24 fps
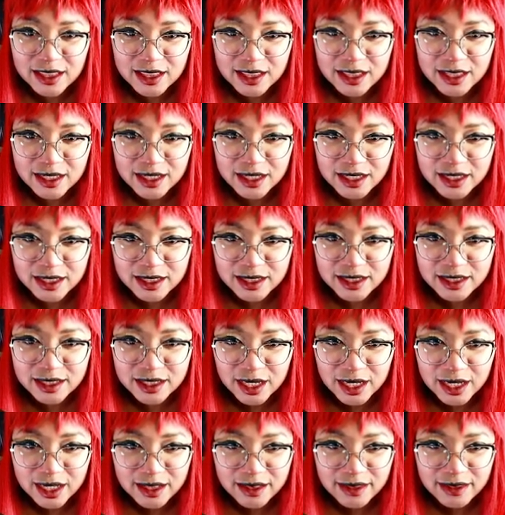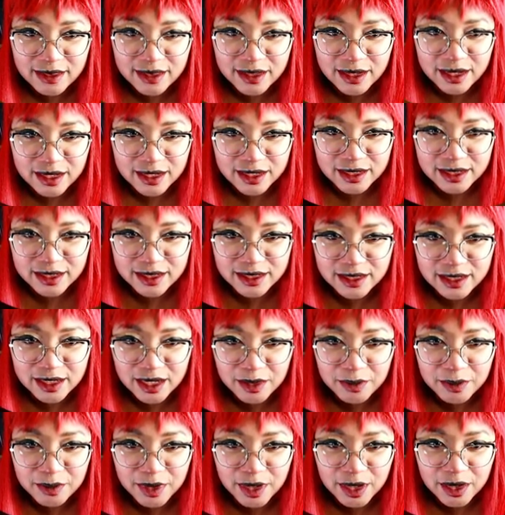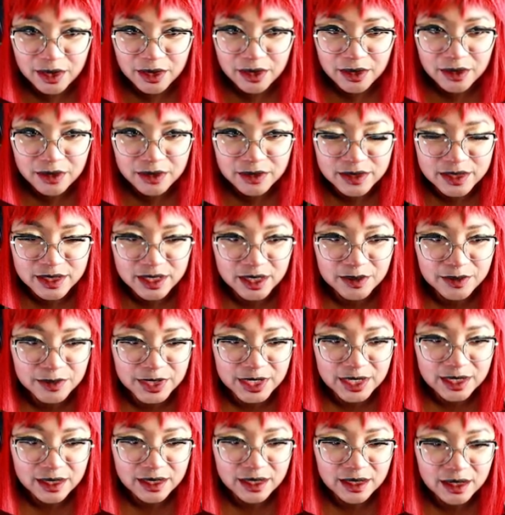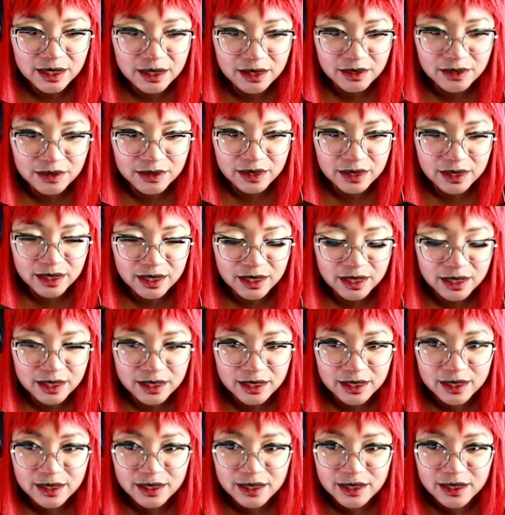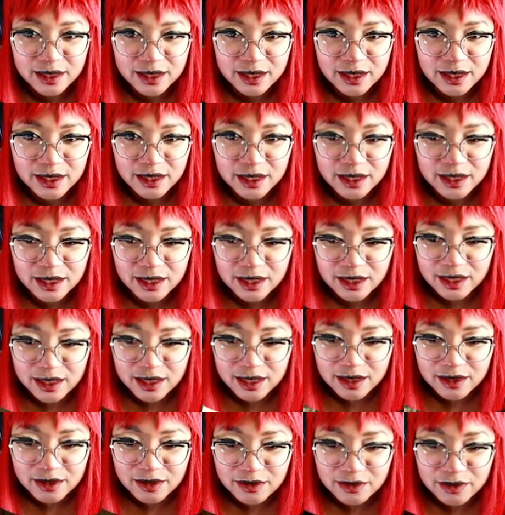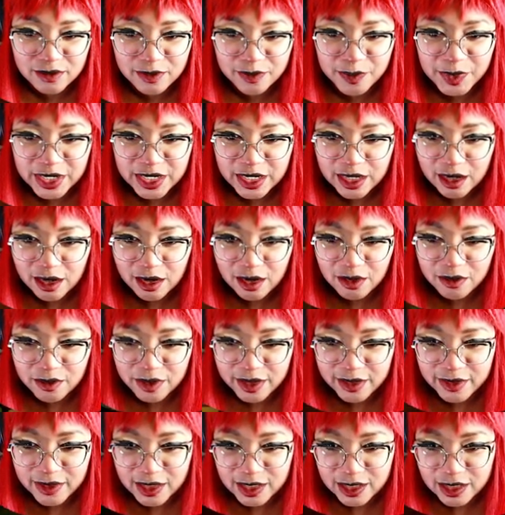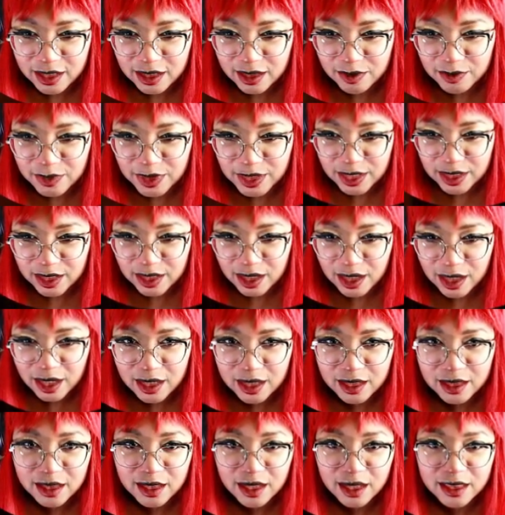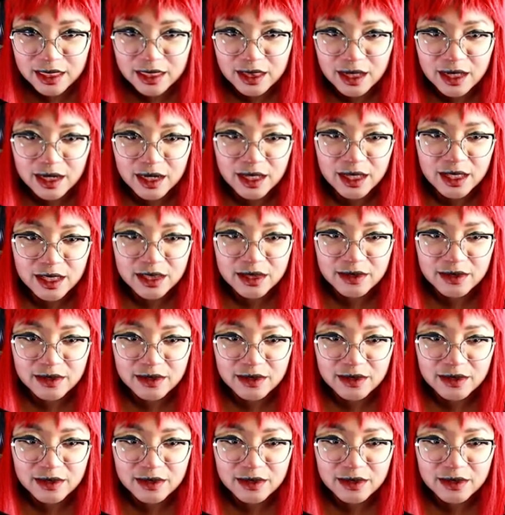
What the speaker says: The dancing demo. Demon. Oh, God. Was Bendy always a demon? I thought he